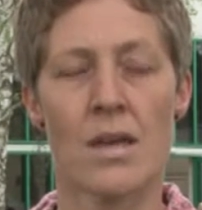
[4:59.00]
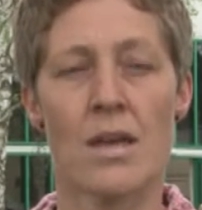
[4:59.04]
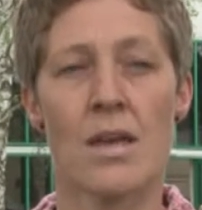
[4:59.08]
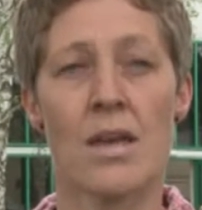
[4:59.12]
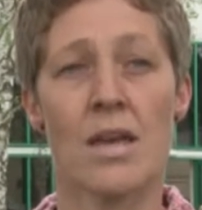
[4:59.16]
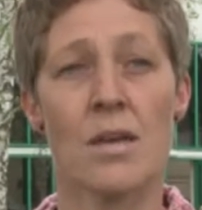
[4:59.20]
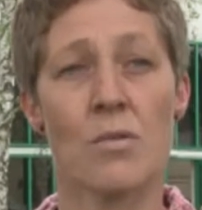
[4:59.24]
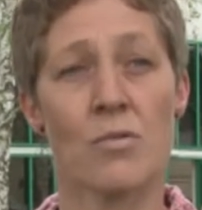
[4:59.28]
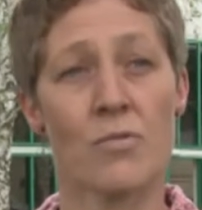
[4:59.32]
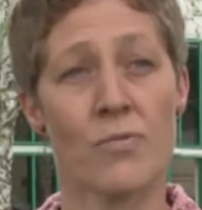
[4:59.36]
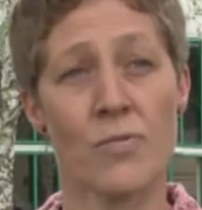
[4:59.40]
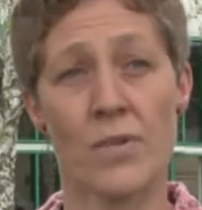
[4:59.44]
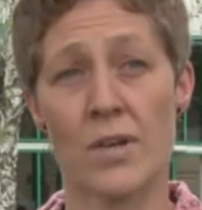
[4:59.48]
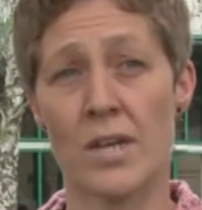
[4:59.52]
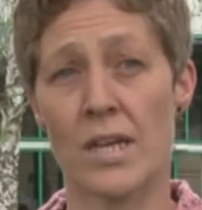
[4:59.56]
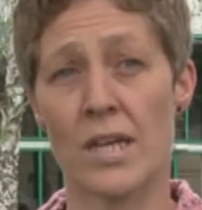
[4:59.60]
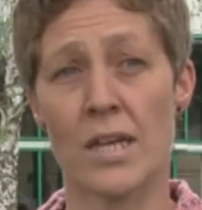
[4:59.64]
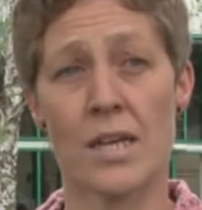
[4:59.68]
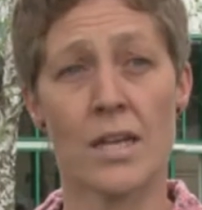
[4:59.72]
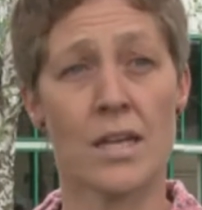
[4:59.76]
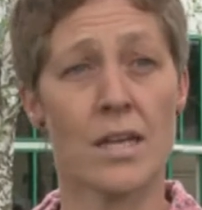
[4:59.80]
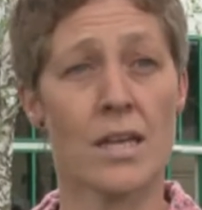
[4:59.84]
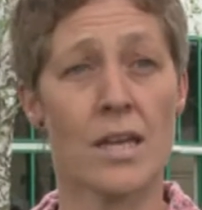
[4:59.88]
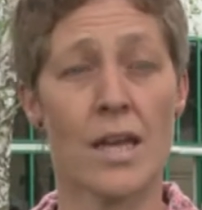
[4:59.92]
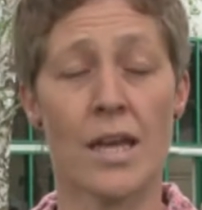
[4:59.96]
He was
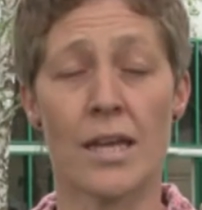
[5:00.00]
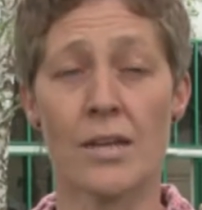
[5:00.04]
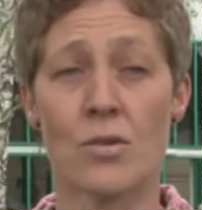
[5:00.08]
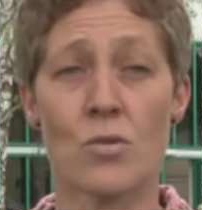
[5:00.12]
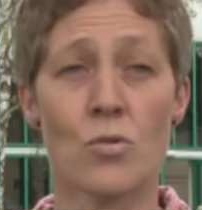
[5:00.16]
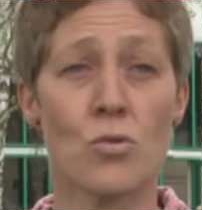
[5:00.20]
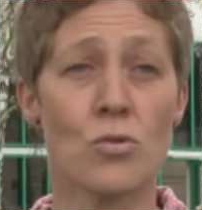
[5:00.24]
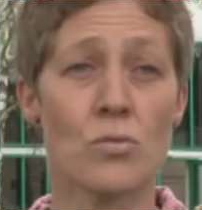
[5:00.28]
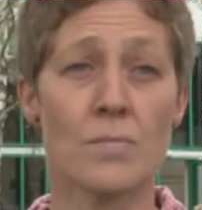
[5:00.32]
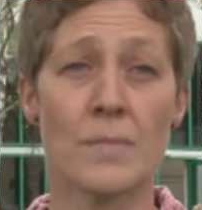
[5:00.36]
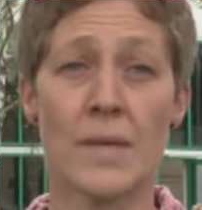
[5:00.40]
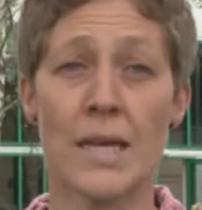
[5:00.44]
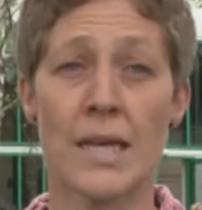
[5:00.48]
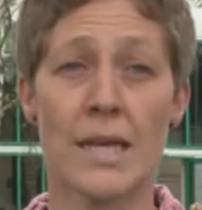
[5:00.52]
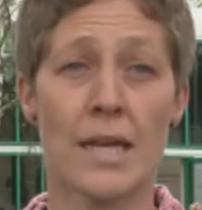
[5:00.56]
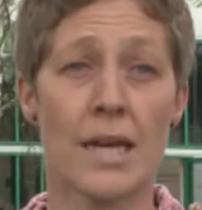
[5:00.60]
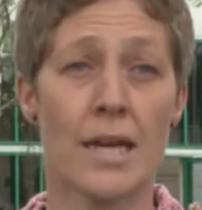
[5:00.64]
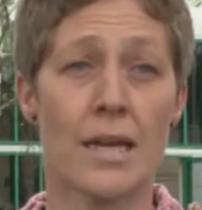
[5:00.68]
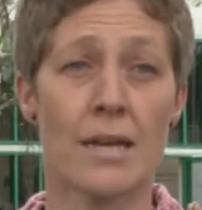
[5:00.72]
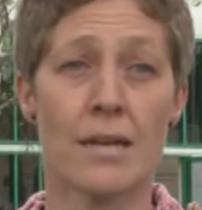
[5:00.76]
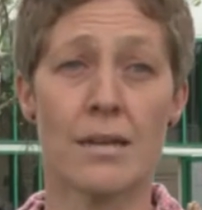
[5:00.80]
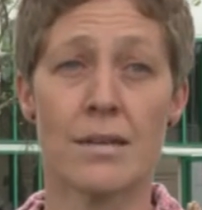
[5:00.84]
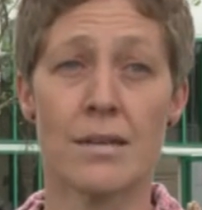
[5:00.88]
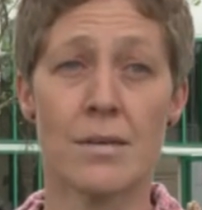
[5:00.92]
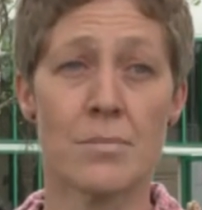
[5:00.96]
funny, ignored me
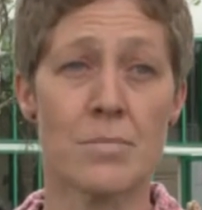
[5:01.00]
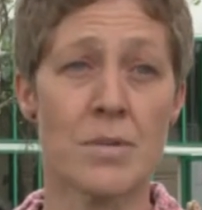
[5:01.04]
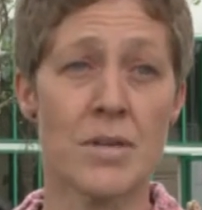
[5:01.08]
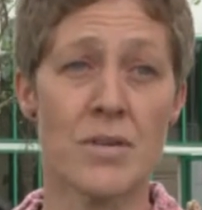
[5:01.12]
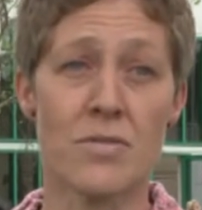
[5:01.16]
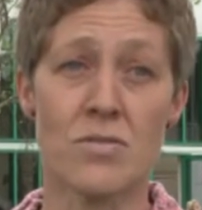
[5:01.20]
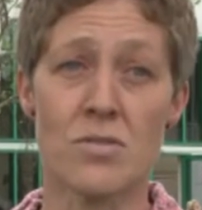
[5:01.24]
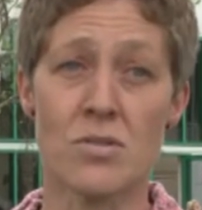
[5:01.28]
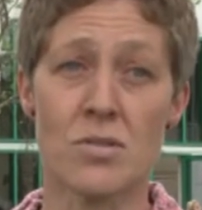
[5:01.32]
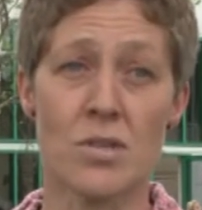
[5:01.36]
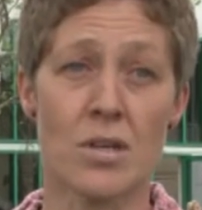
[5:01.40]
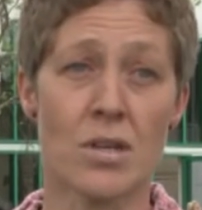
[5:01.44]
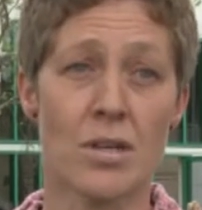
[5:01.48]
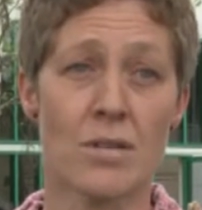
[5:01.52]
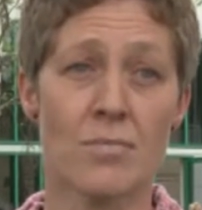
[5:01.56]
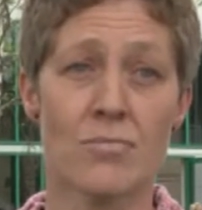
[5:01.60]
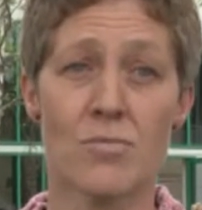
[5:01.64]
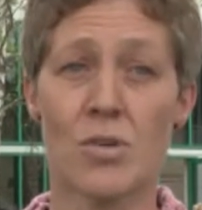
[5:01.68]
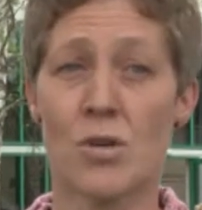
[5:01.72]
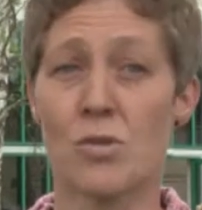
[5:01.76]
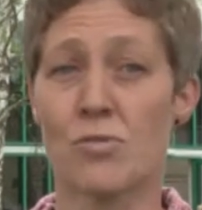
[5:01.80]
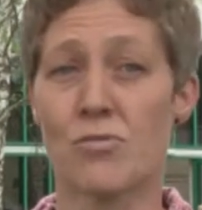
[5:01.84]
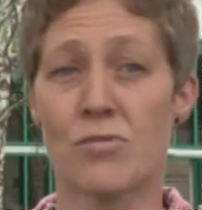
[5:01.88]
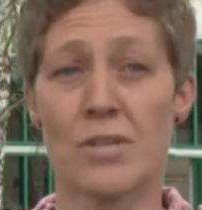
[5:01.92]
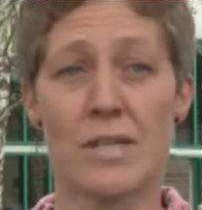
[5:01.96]
again a bit of the time, rolled